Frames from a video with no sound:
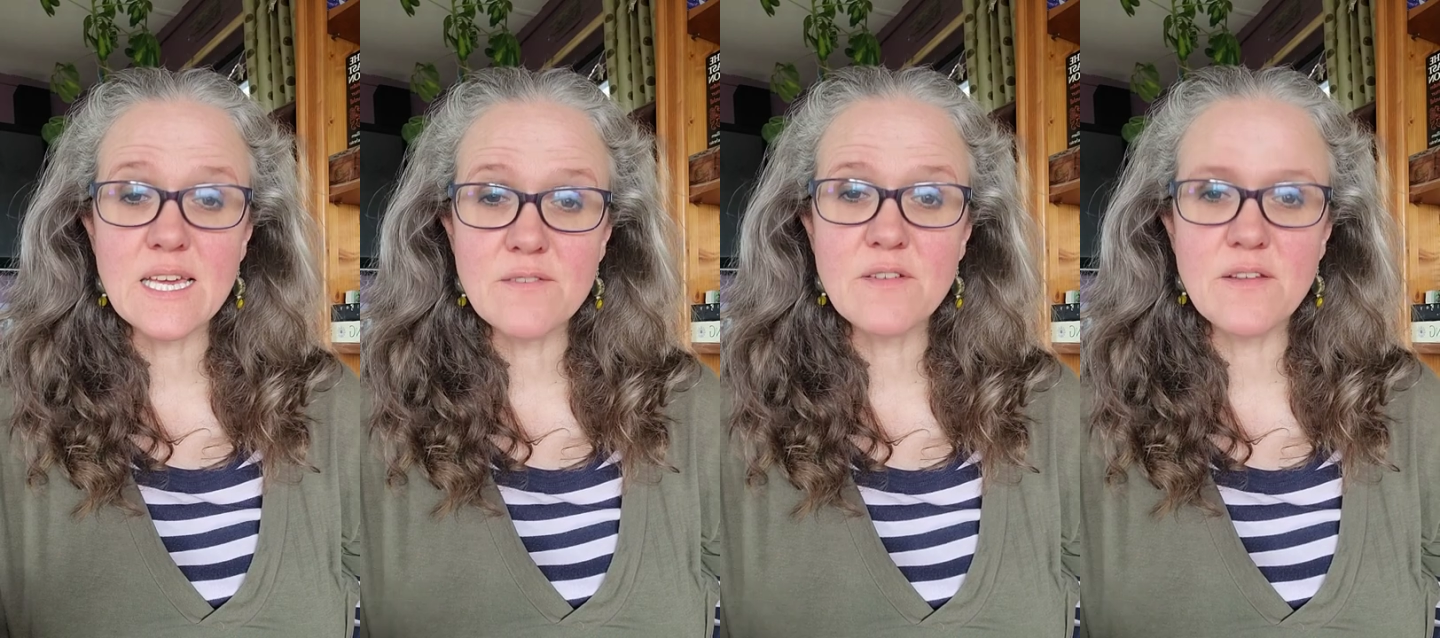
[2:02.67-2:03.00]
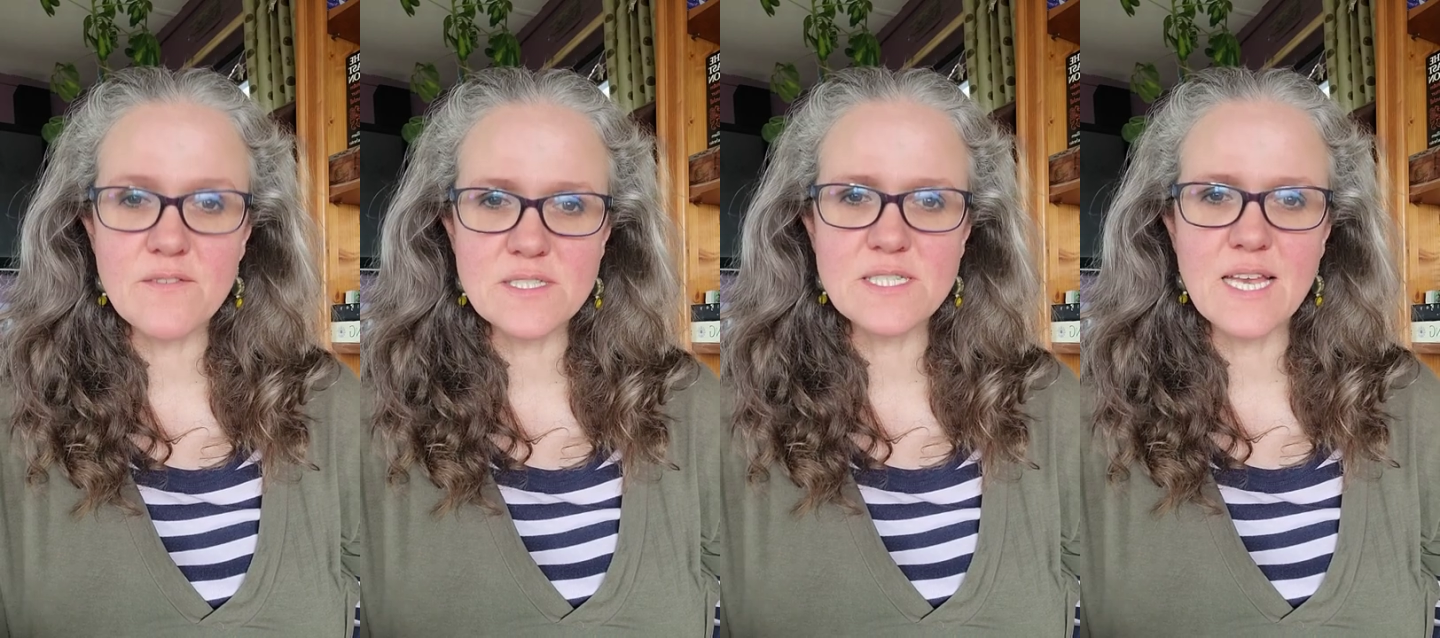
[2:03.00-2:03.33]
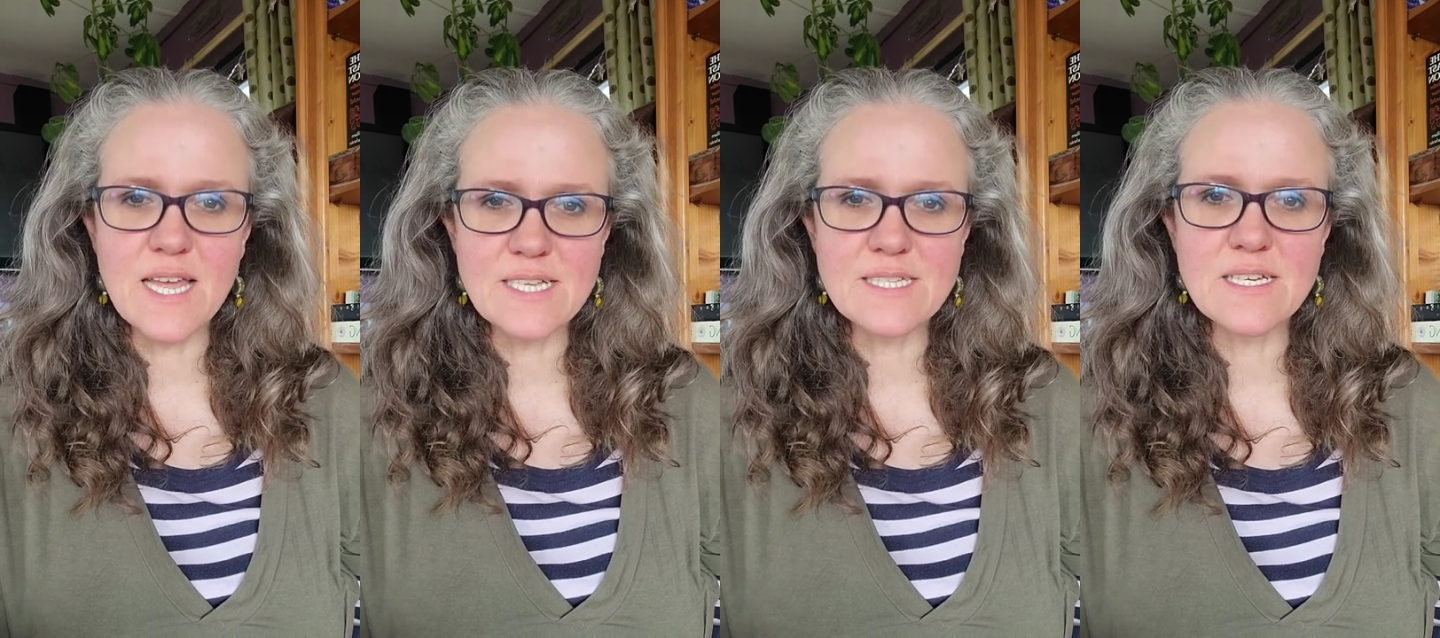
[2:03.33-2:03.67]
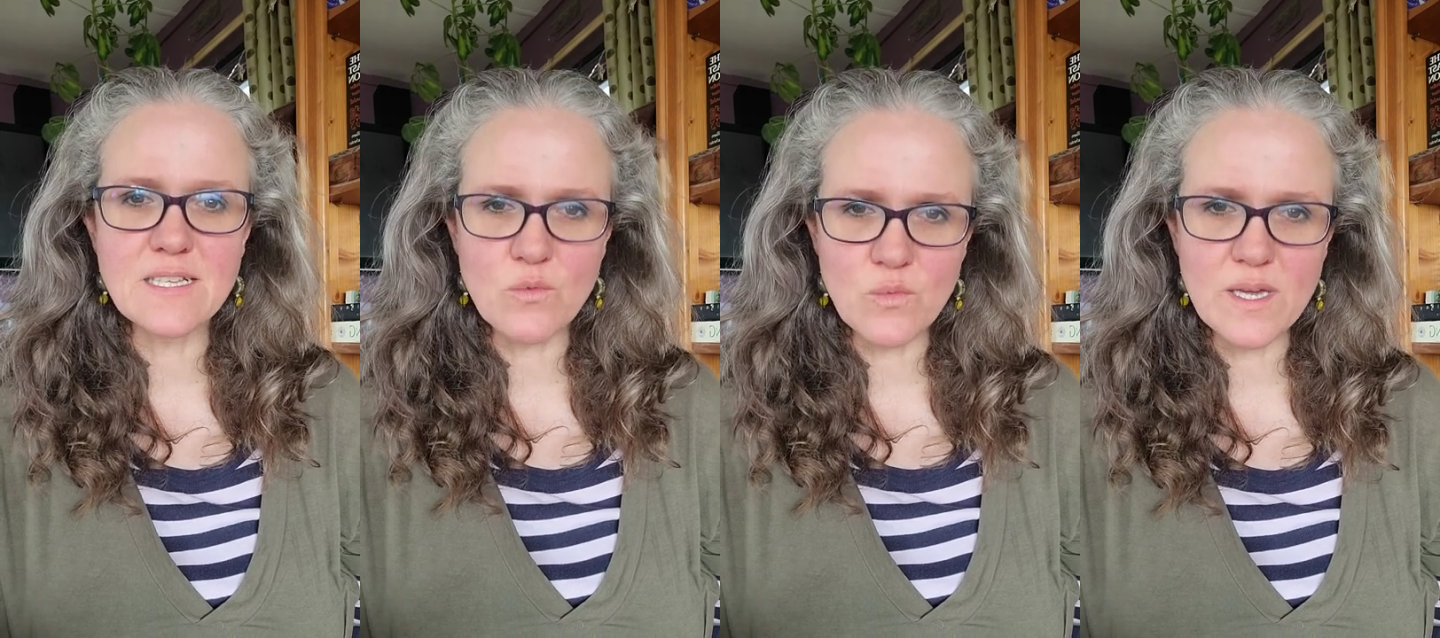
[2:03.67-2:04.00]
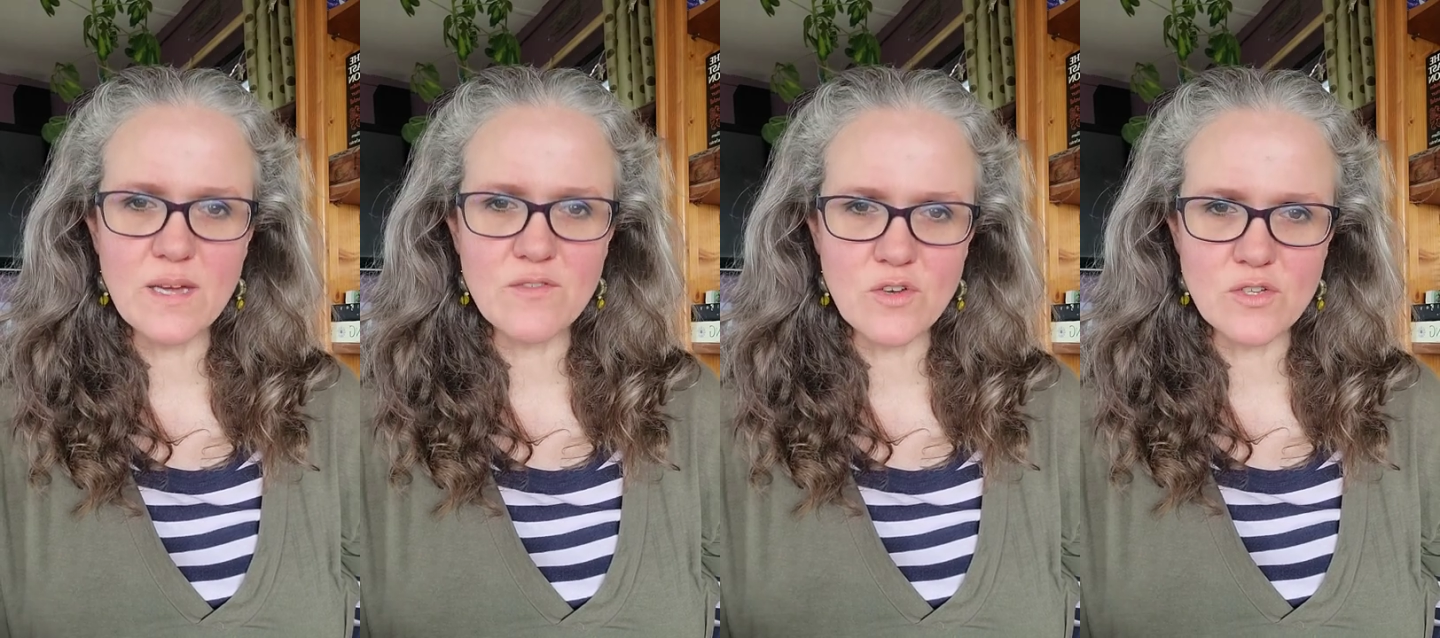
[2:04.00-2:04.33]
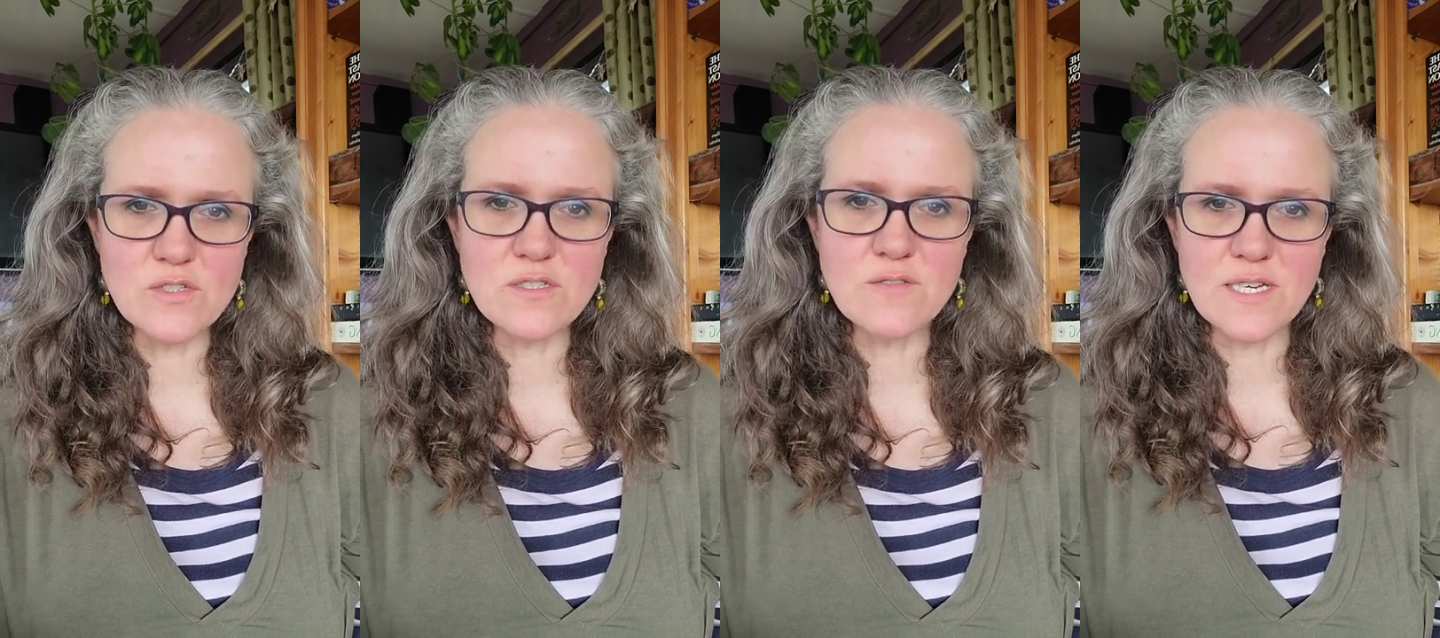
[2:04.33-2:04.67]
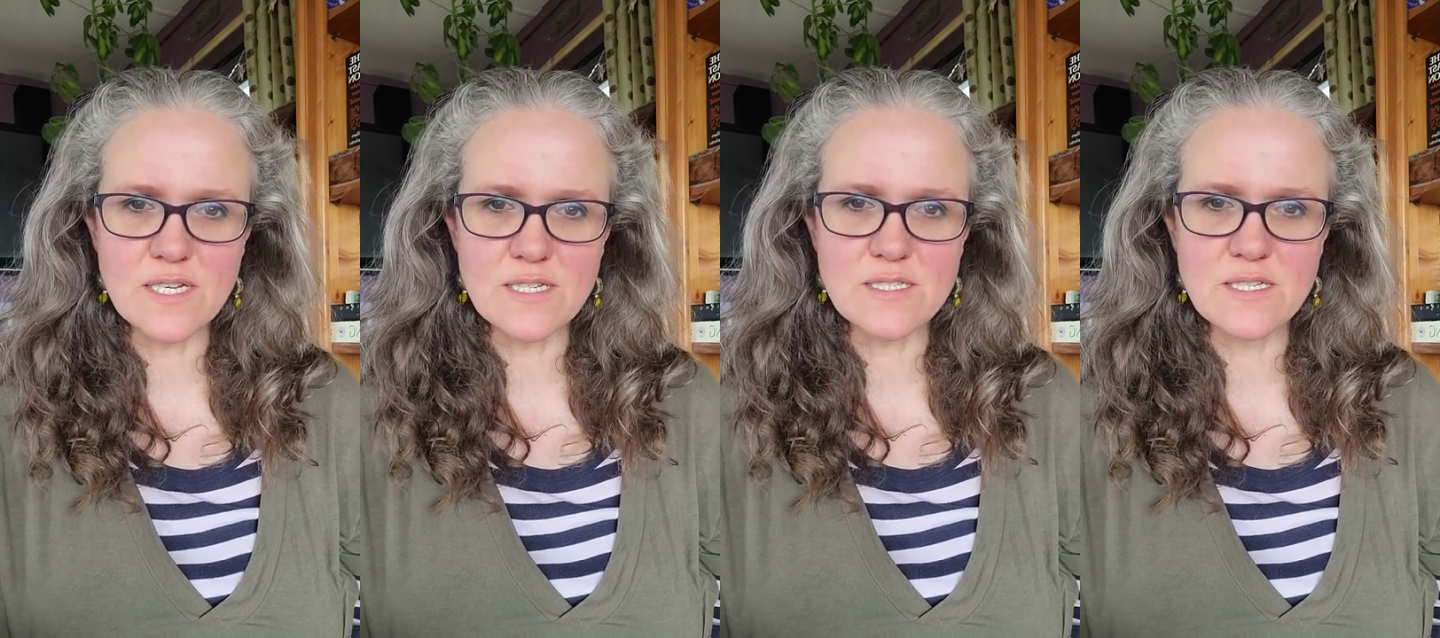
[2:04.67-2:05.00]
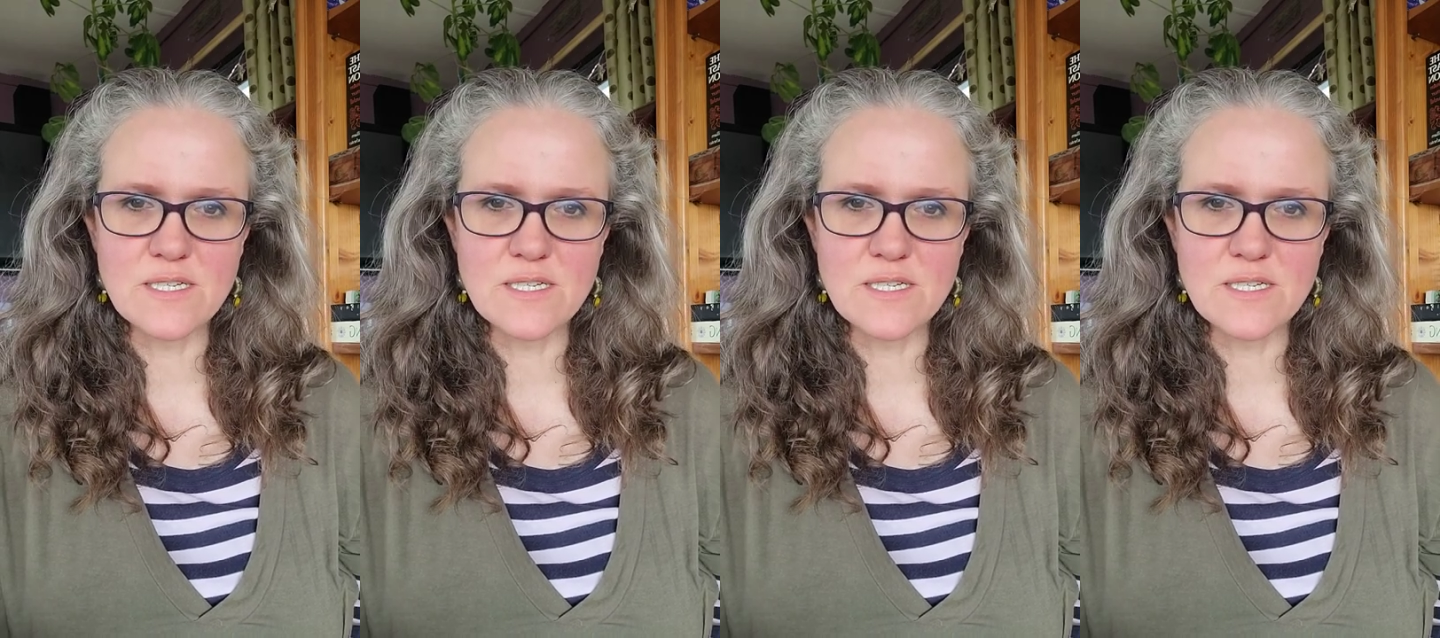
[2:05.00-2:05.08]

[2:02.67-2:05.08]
even if it's an ending that we have cultivated.